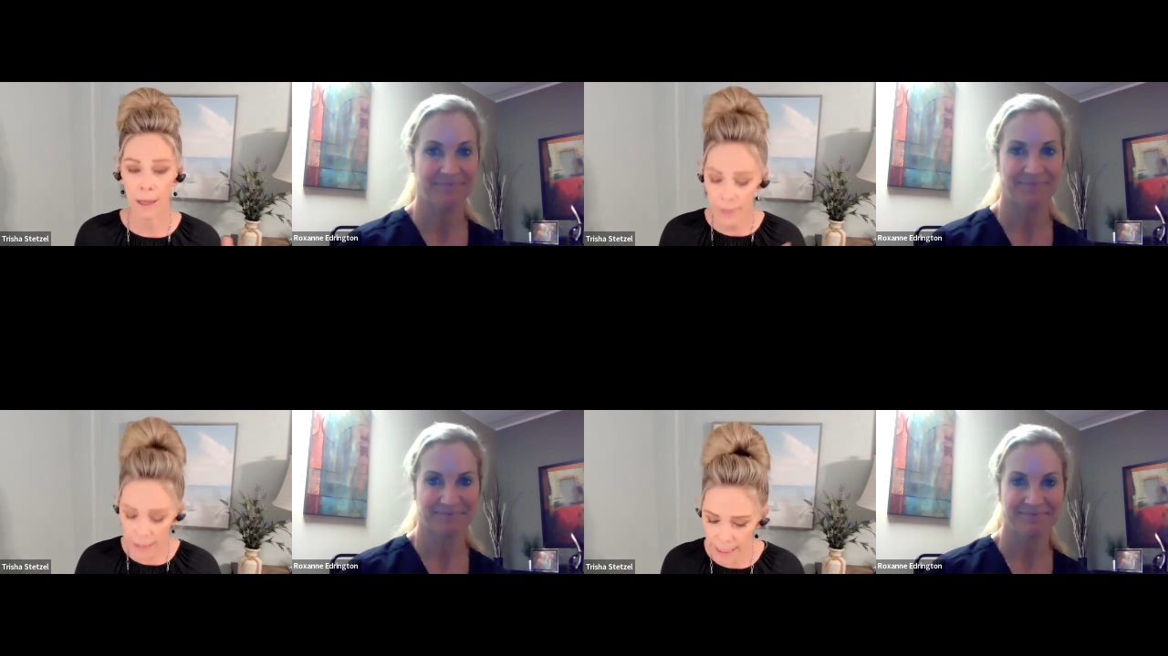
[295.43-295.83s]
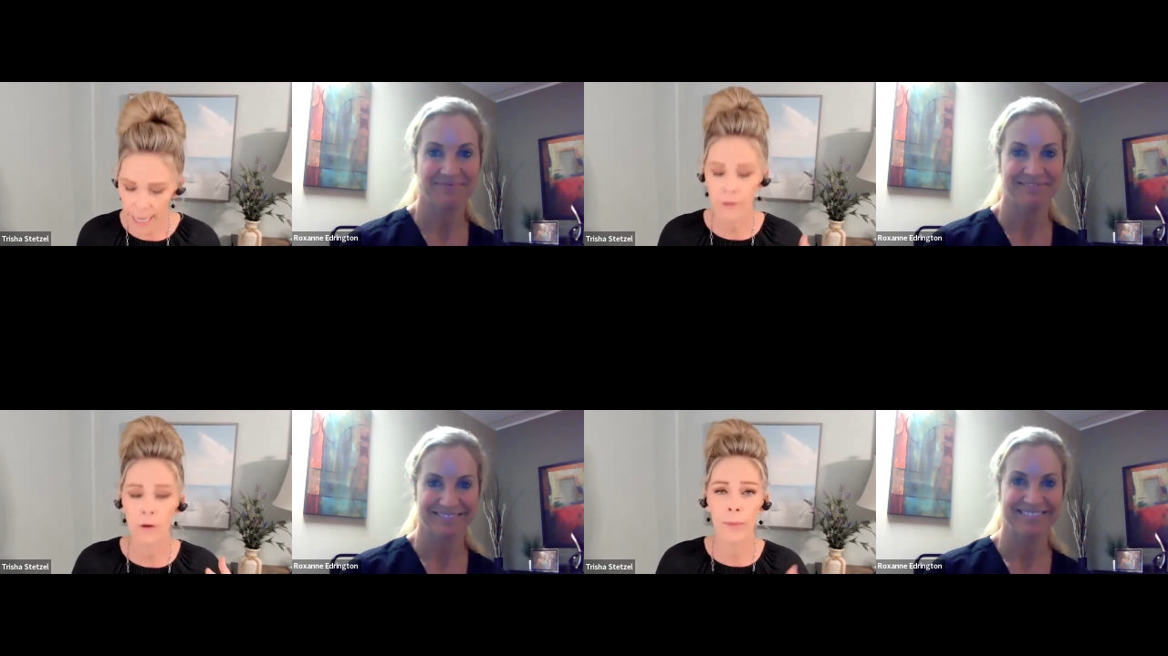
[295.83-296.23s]
Speaker 1: coming
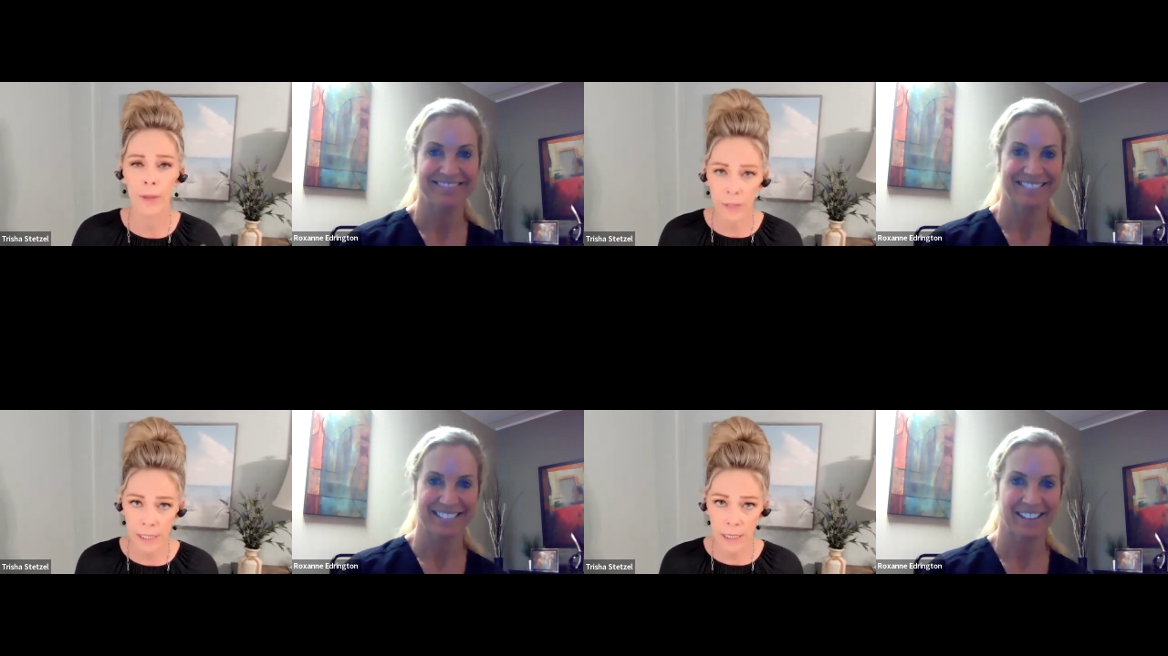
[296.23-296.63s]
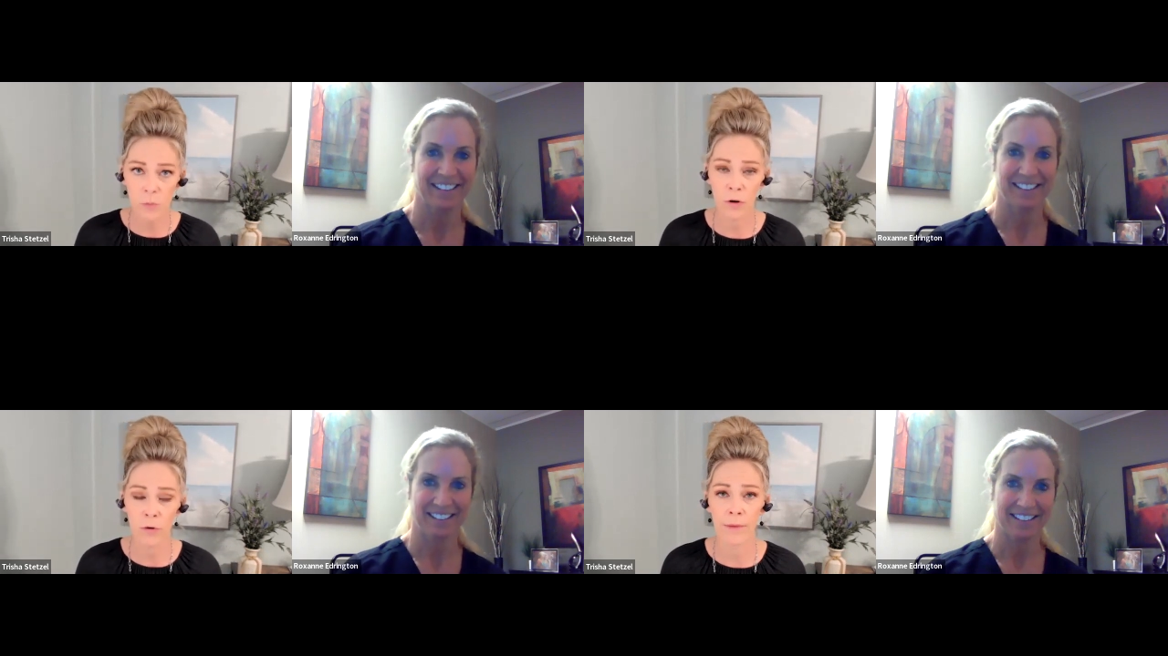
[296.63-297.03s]
together, building
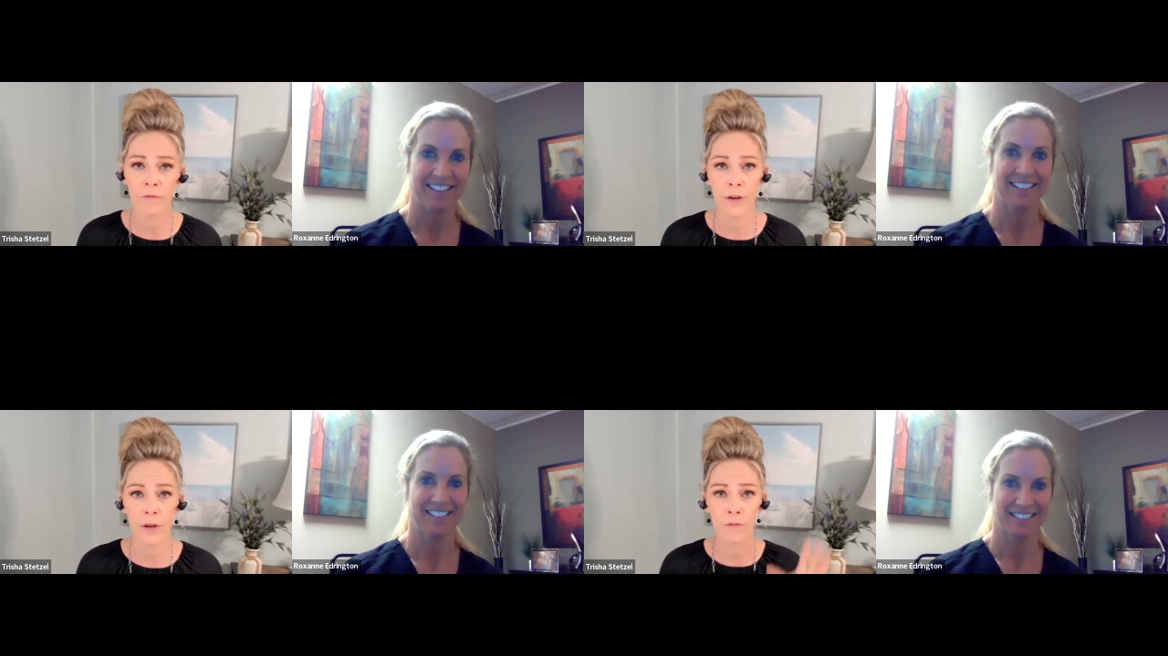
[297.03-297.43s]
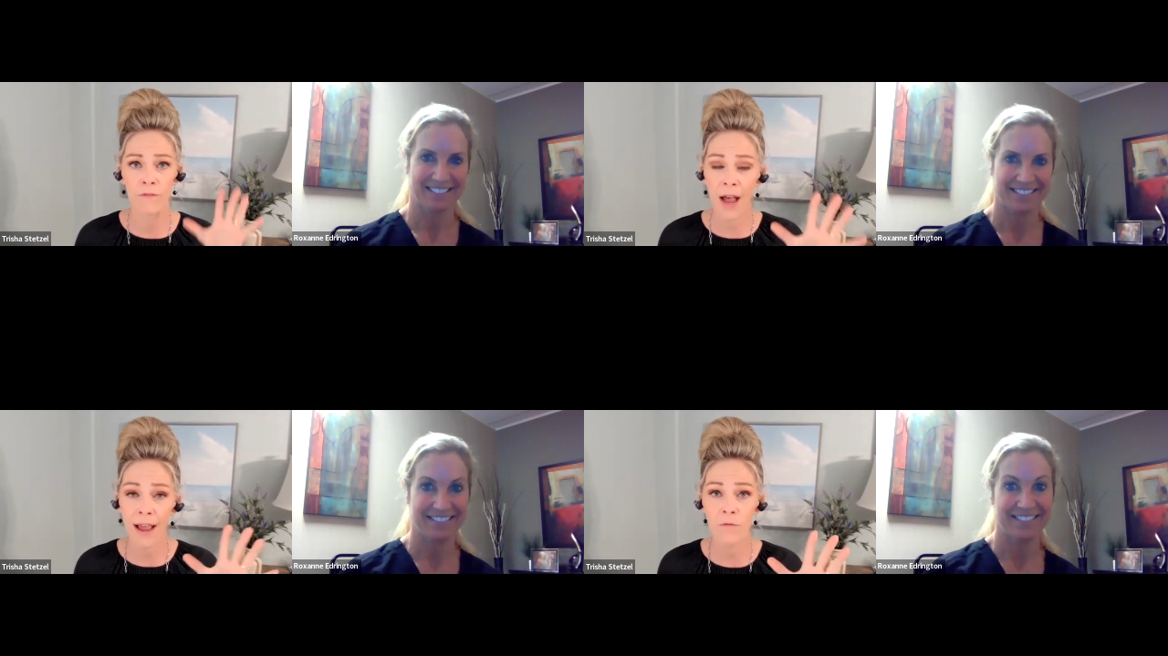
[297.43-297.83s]
this program for you,
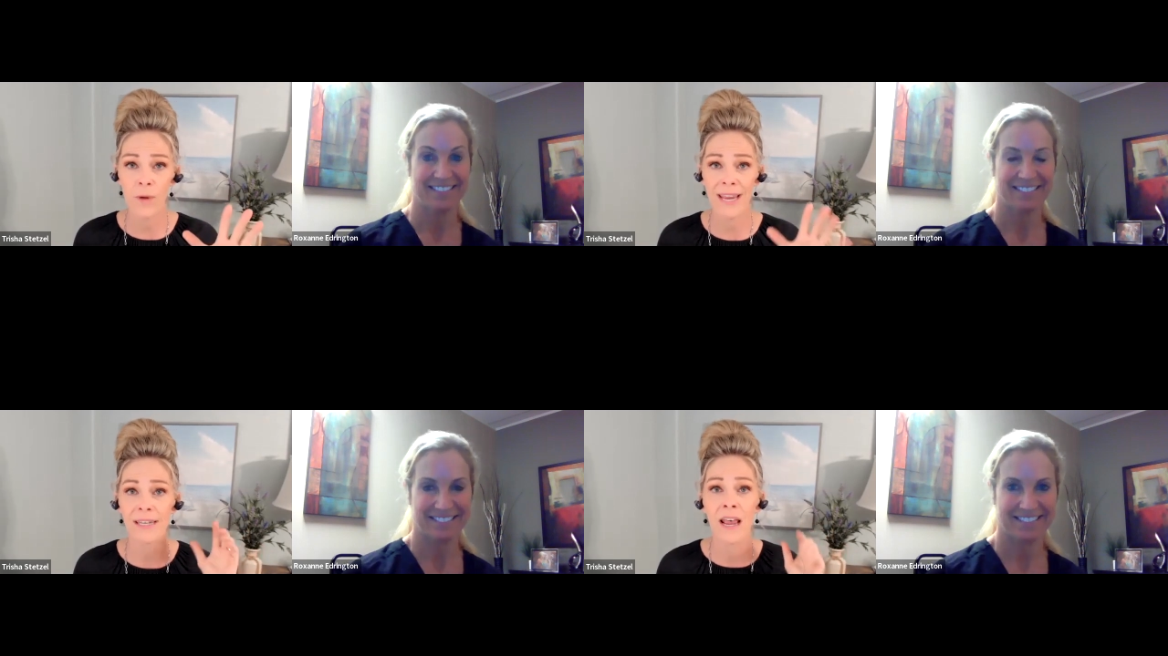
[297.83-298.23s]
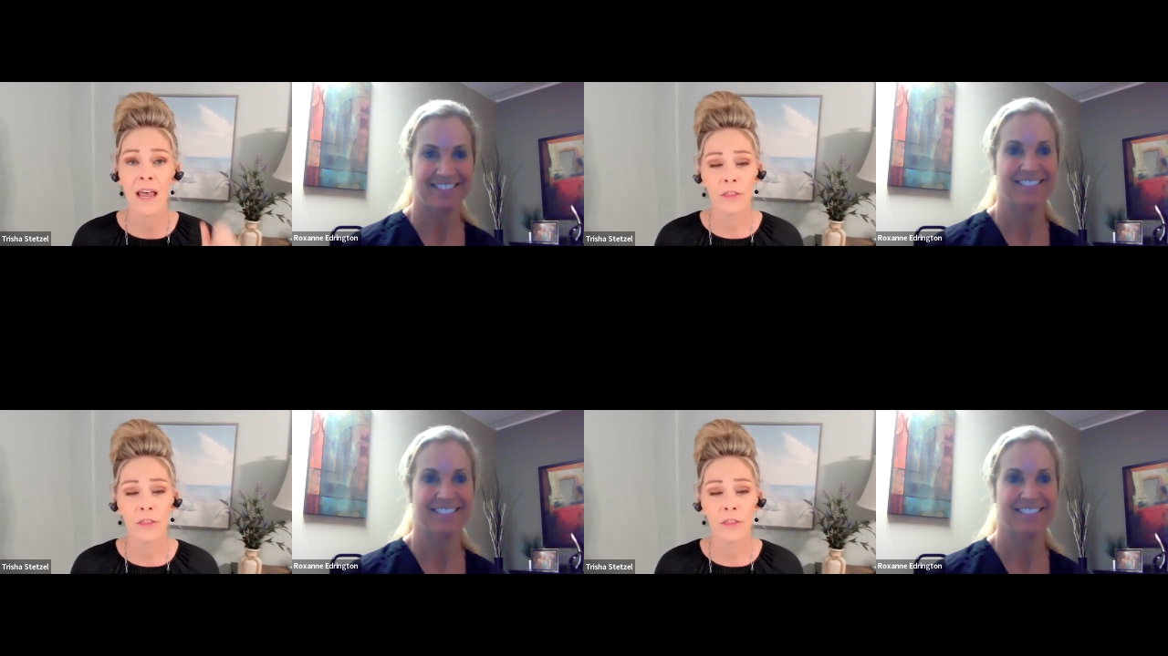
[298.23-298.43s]
five weeks,